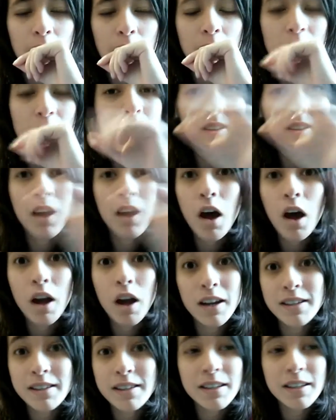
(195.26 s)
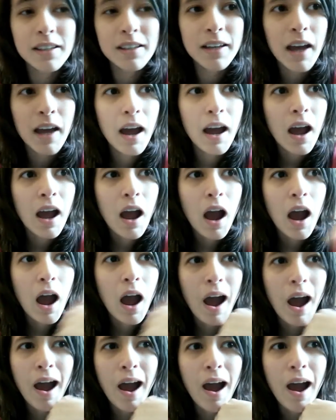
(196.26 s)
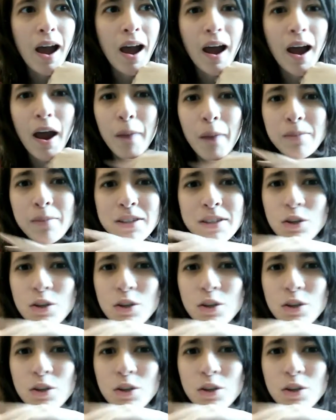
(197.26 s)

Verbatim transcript: because honestly, I'm still